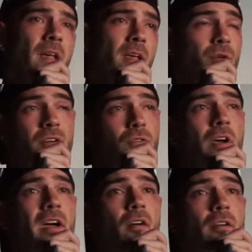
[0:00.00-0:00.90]
You didn't
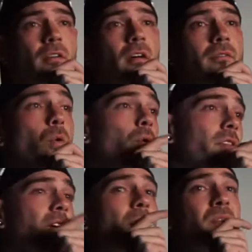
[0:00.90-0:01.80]
try hard enough. Or
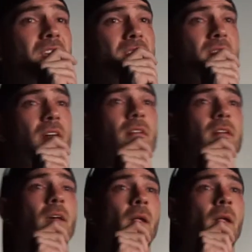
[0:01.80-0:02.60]
the company sucked.